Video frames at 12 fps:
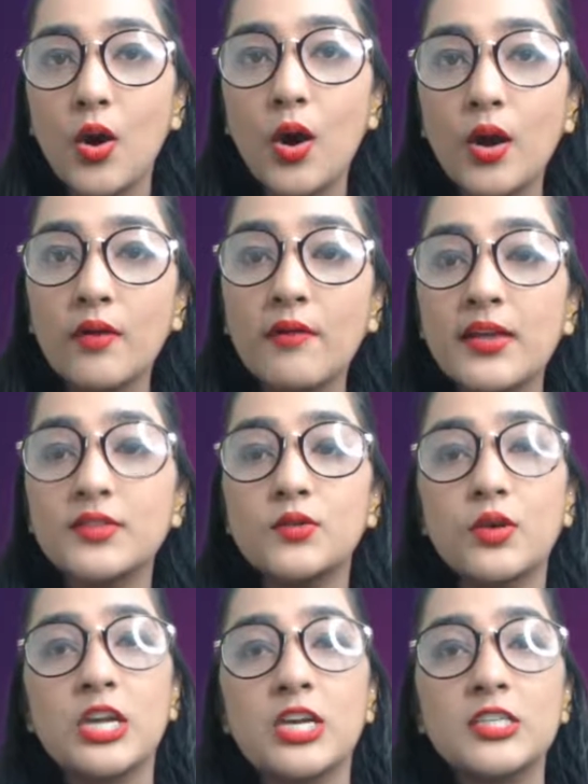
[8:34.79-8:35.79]
Alright,
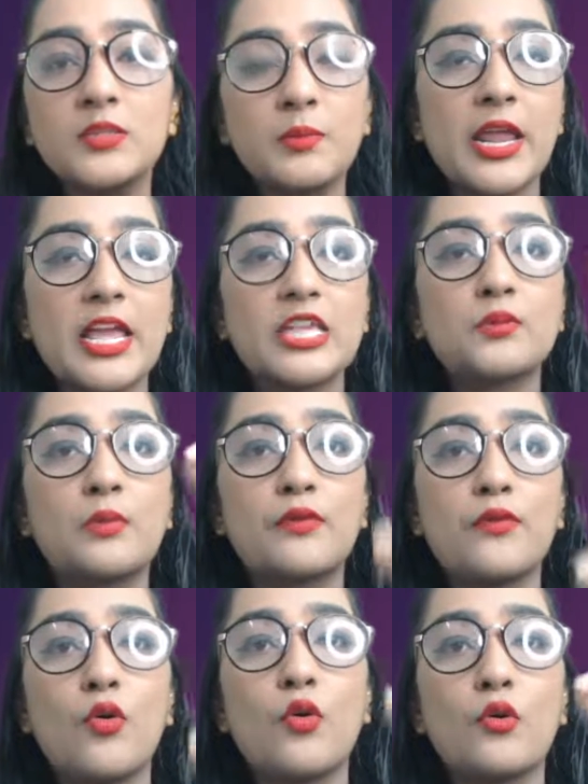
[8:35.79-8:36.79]
so it is placed
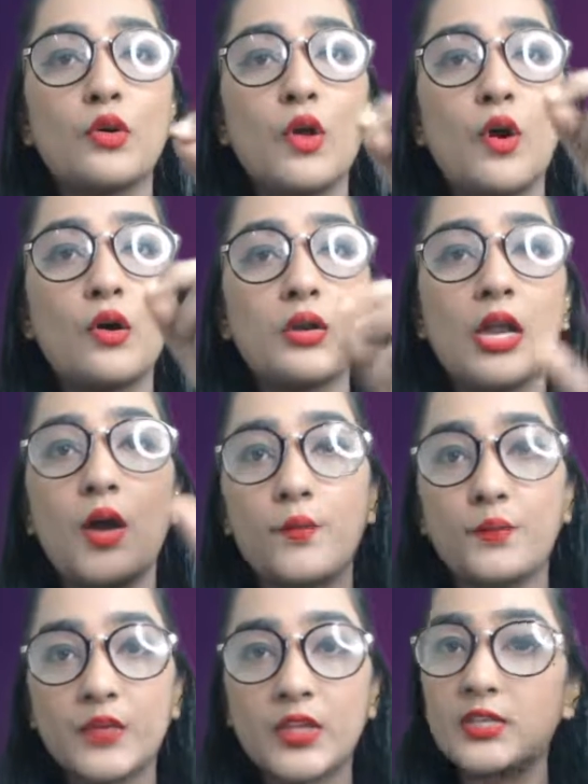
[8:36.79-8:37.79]
before your
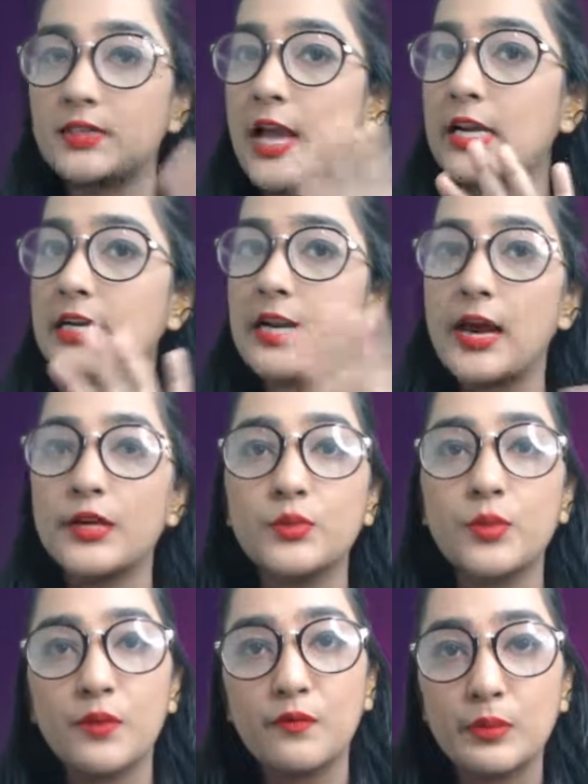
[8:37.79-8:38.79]
noun. Is that clear
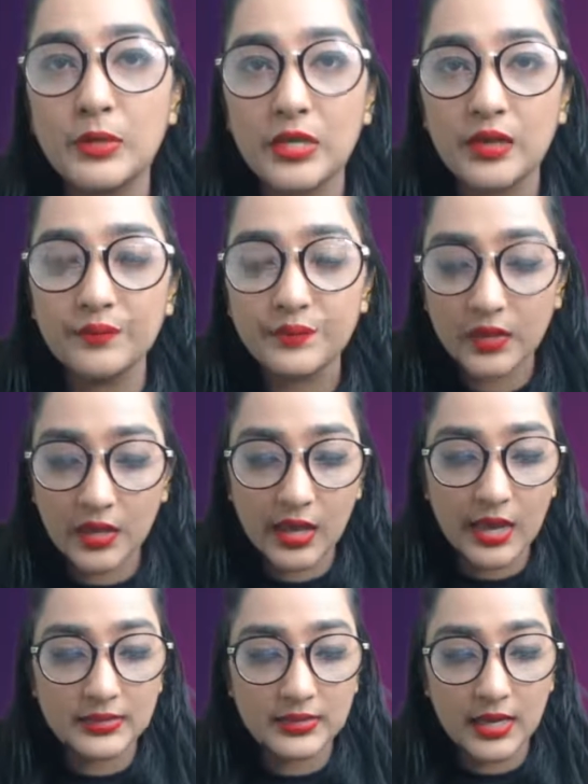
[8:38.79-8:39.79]
to everybody?
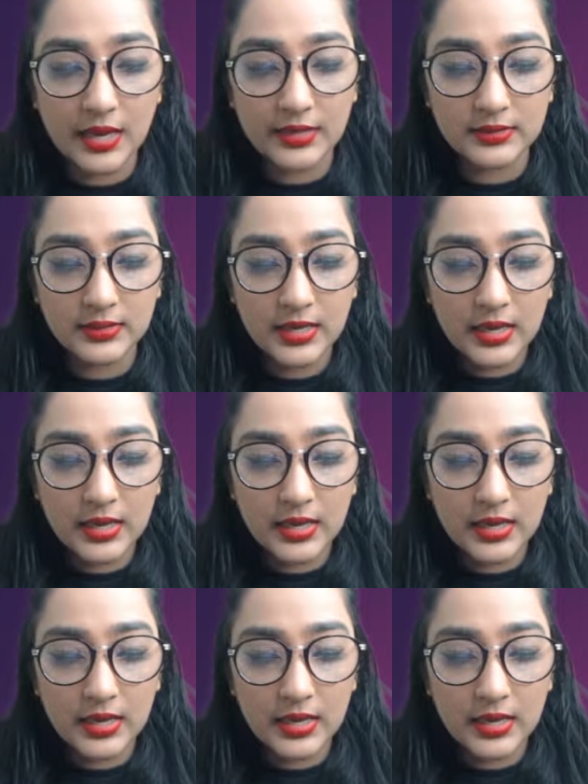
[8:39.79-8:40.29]
Yes, guys.